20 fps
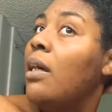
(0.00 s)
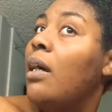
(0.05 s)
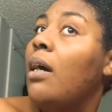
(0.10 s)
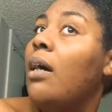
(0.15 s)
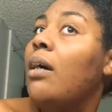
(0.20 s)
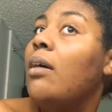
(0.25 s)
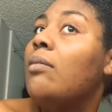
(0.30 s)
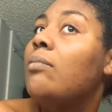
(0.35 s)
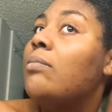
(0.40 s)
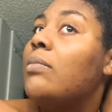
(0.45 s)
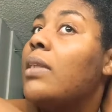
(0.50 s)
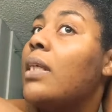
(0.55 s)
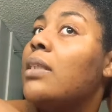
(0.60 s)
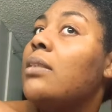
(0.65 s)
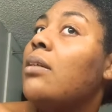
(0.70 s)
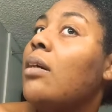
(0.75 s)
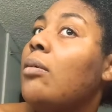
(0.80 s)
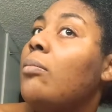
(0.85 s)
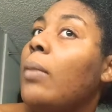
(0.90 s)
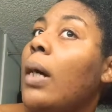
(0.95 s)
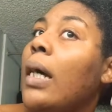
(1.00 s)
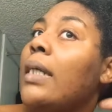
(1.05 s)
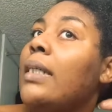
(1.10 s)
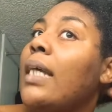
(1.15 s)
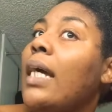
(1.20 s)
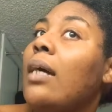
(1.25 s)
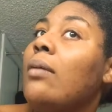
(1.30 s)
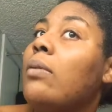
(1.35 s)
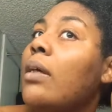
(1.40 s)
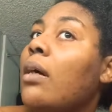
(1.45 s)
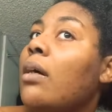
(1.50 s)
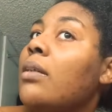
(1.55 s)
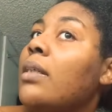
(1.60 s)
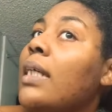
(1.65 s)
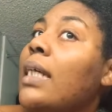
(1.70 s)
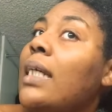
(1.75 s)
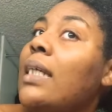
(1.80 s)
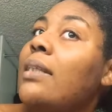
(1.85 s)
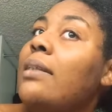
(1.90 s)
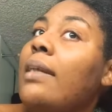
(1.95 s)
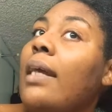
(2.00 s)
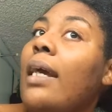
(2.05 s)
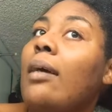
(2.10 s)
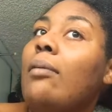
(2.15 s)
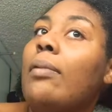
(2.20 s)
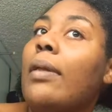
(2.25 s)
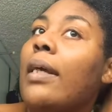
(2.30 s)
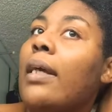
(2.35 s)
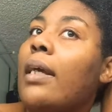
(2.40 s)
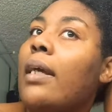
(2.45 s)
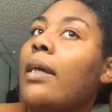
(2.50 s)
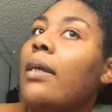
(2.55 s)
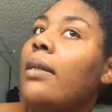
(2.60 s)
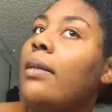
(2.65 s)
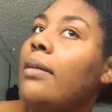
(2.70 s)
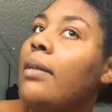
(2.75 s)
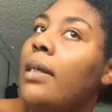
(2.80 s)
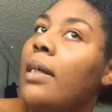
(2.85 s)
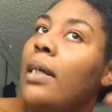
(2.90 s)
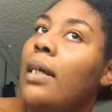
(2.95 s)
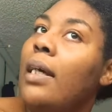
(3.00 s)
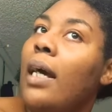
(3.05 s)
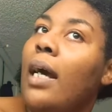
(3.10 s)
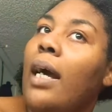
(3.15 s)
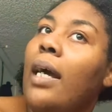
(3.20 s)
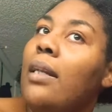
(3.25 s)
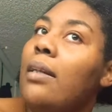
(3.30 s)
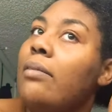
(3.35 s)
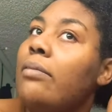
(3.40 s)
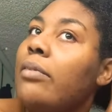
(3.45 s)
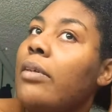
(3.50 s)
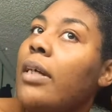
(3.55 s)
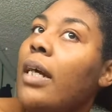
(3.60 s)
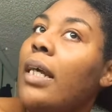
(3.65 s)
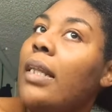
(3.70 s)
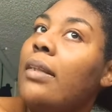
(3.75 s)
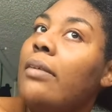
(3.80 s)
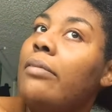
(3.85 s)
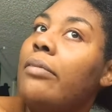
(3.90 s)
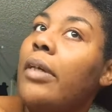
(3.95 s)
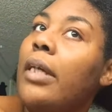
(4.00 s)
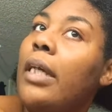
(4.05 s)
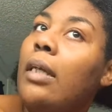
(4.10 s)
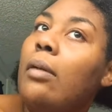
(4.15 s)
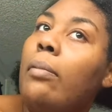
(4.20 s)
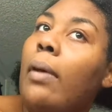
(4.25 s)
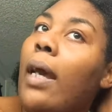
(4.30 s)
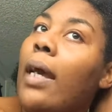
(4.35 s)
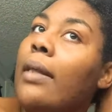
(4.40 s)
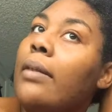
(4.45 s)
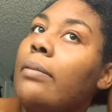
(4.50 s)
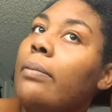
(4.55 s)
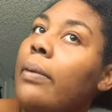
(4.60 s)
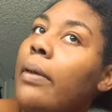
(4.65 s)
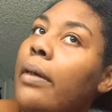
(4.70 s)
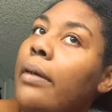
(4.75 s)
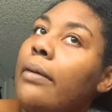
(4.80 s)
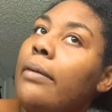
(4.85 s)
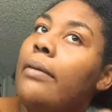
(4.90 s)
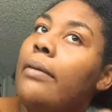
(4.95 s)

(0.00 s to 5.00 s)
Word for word: Um, that's on my tablet onto his tablet, and I didn't forgot the freaking password.